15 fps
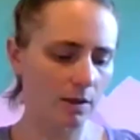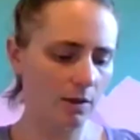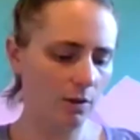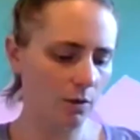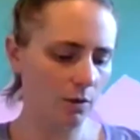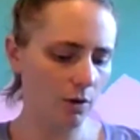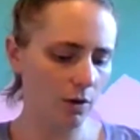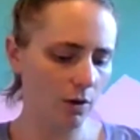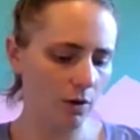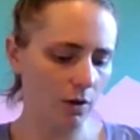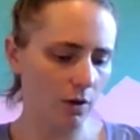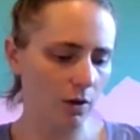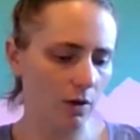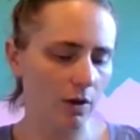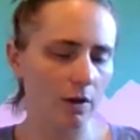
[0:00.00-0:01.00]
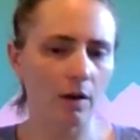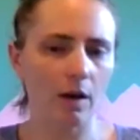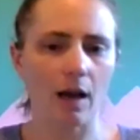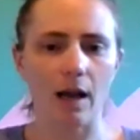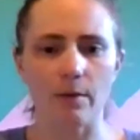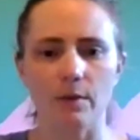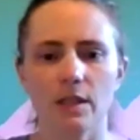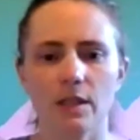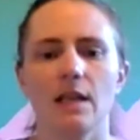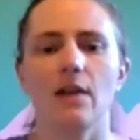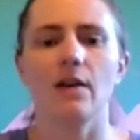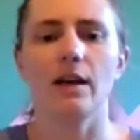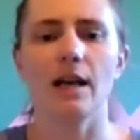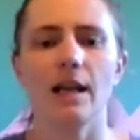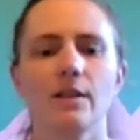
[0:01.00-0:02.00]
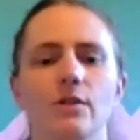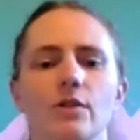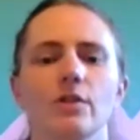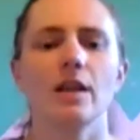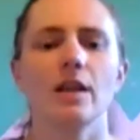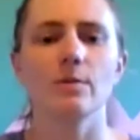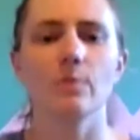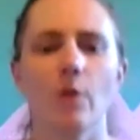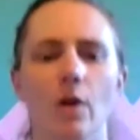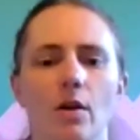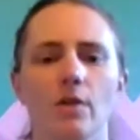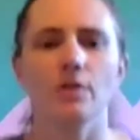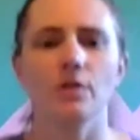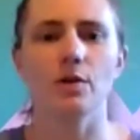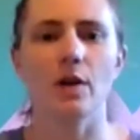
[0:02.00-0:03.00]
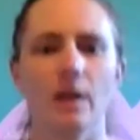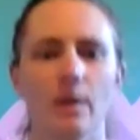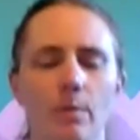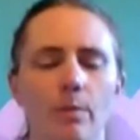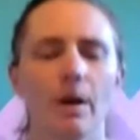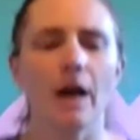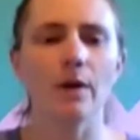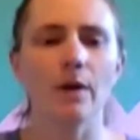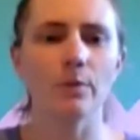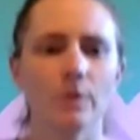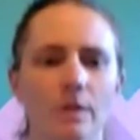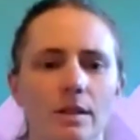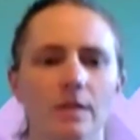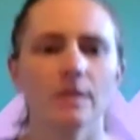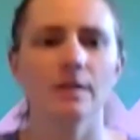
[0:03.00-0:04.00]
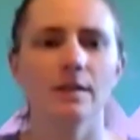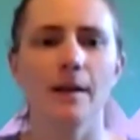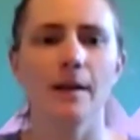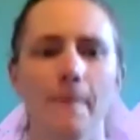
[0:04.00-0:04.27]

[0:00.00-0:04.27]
I'm sitting on an exercise ball, so I can bounce.